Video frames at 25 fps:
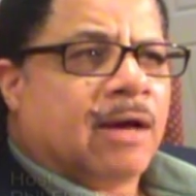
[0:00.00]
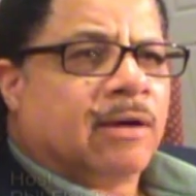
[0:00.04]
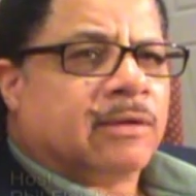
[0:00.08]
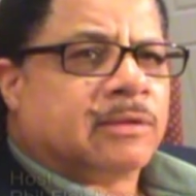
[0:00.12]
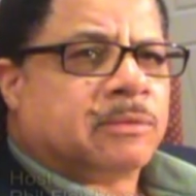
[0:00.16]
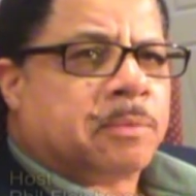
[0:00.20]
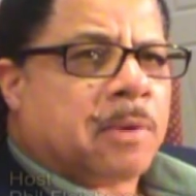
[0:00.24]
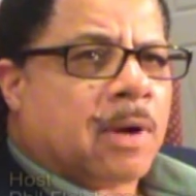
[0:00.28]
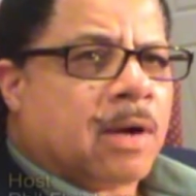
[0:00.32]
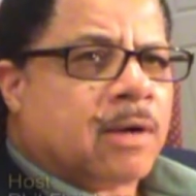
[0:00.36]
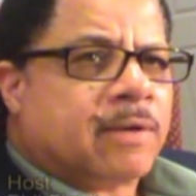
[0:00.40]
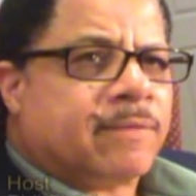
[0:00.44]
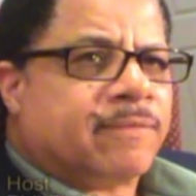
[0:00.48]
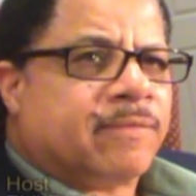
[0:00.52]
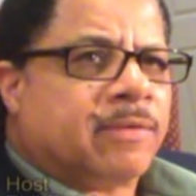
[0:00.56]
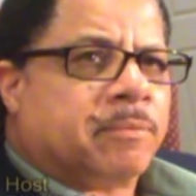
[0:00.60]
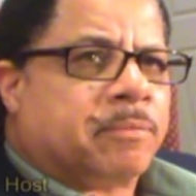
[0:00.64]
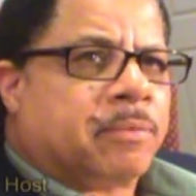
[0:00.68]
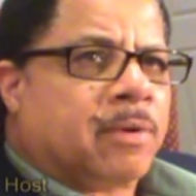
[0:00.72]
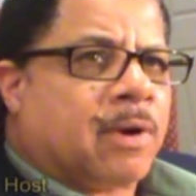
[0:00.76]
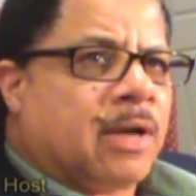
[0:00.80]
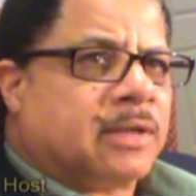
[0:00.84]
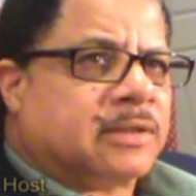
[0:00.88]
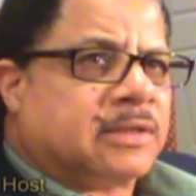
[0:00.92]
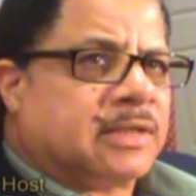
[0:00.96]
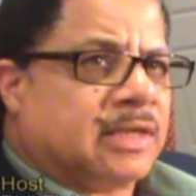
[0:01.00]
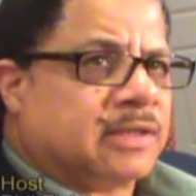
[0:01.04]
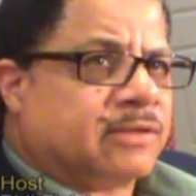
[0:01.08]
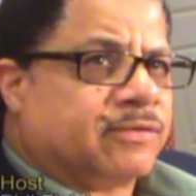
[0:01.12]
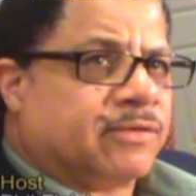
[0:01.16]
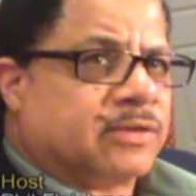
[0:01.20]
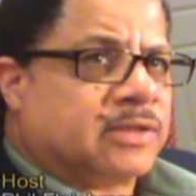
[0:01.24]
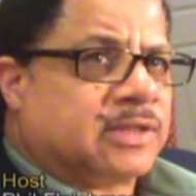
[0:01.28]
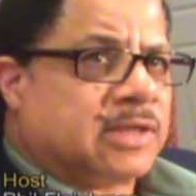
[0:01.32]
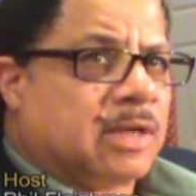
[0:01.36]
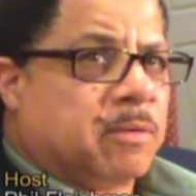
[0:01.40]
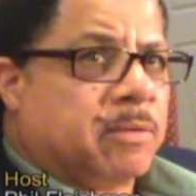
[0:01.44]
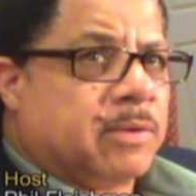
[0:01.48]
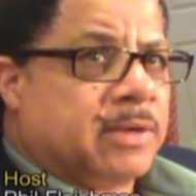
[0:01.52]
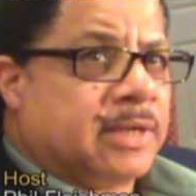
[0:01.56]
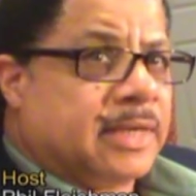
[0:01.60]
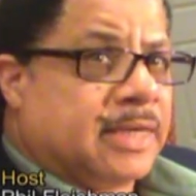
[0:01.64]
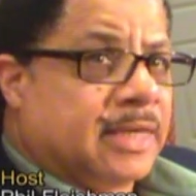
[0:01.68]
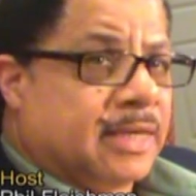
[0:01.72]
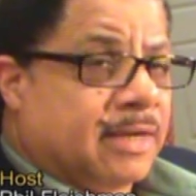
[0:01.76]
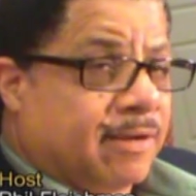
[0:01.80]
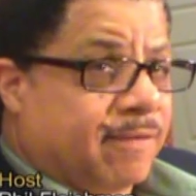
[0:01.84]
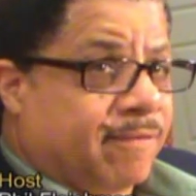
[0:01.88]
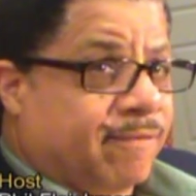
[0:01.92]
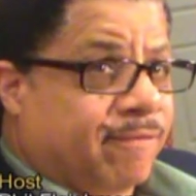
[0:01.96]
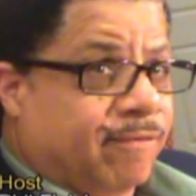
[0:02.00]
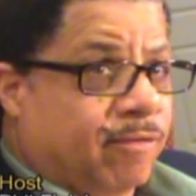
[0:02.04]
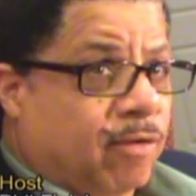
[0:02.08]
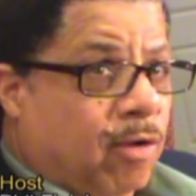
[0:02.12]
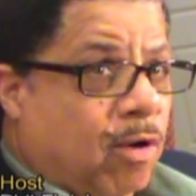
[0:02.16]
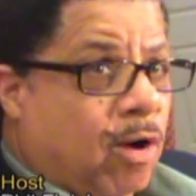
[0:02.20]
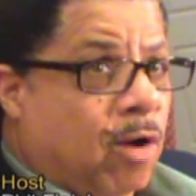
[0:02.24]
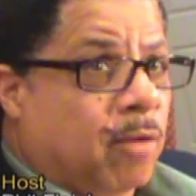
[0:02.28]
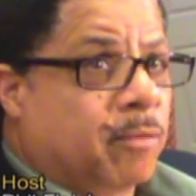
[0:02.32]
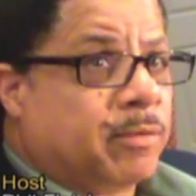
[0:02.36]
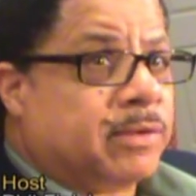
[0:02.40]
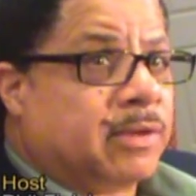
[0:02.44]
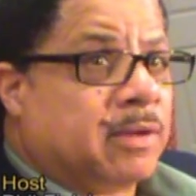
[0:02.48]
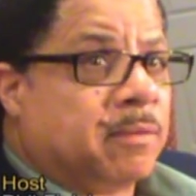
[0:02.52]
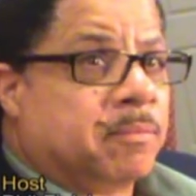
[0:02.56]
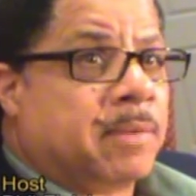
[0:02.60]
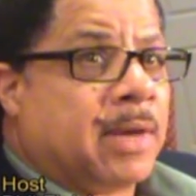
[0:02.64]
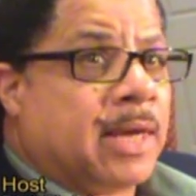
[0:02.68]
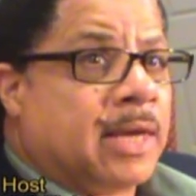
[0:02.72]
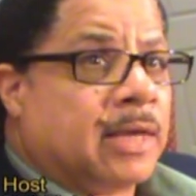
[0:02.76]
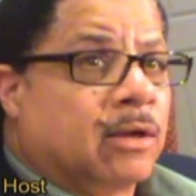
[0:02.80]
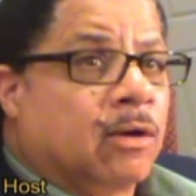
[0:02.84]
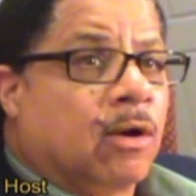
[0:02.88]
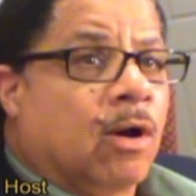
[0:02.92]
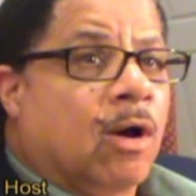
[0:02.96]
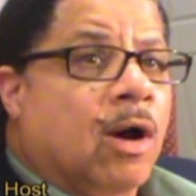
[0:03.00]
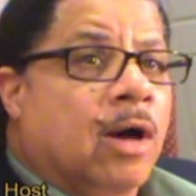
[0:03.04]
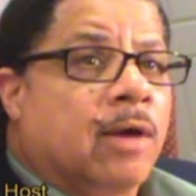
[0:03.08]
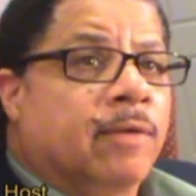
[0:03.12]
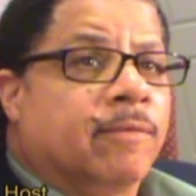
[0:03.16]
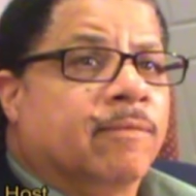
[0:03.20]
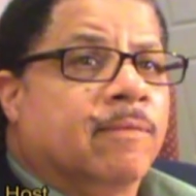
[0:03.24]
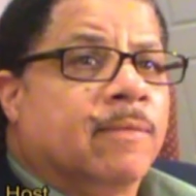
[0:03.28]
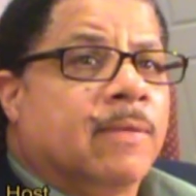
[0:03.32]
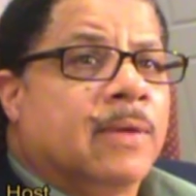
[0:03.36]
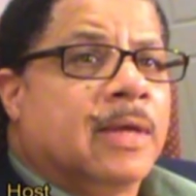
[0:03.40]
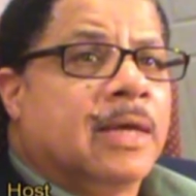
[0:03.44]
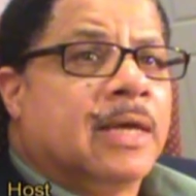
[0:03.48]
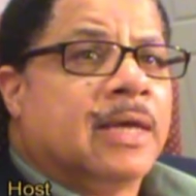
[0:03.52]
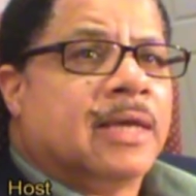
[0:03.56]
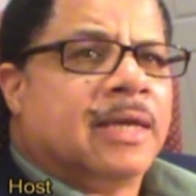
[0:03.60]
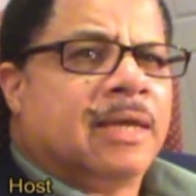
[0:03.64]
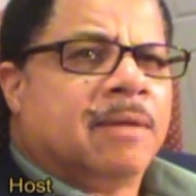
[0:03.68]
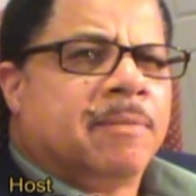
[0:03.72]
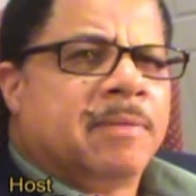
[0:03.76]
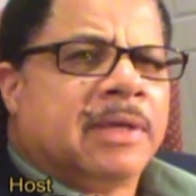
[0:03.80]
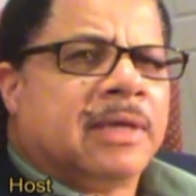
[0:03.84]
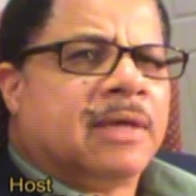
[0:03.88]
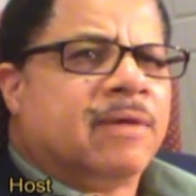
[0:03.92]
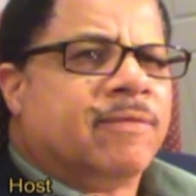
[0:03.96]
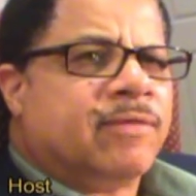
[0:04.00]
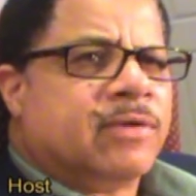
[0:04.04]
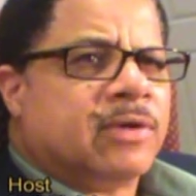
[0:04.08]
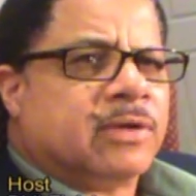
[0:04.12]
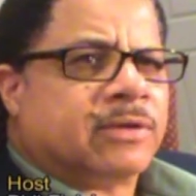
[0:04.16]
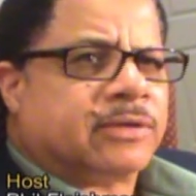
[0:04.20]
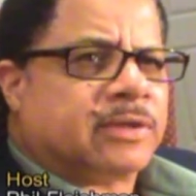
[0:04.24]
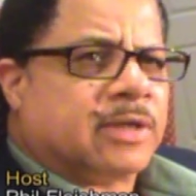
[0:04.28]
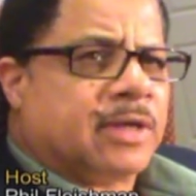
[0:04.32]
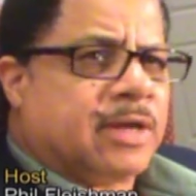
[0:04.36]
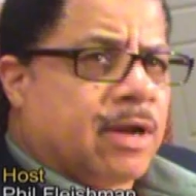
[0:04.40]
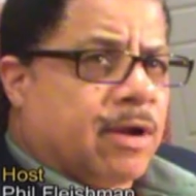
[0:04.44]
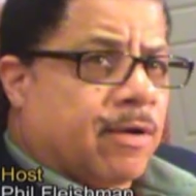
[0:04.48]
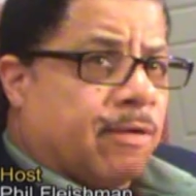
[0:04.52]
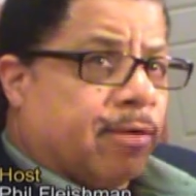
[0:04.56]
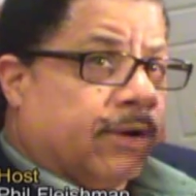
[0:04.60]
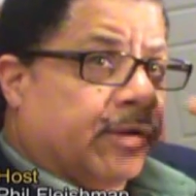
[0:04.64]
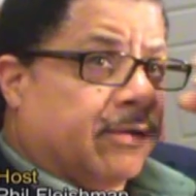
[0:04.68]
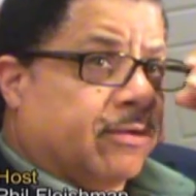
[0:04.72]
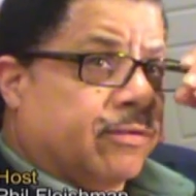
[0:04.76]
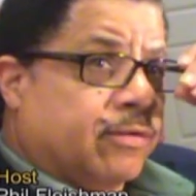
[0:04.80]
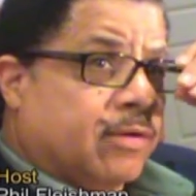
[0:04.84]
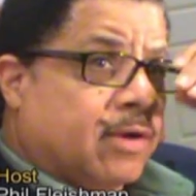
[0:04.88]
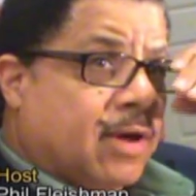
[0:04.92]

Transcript: Now, as part of the process for someone to get involved with the bank on, let me give you a scenario.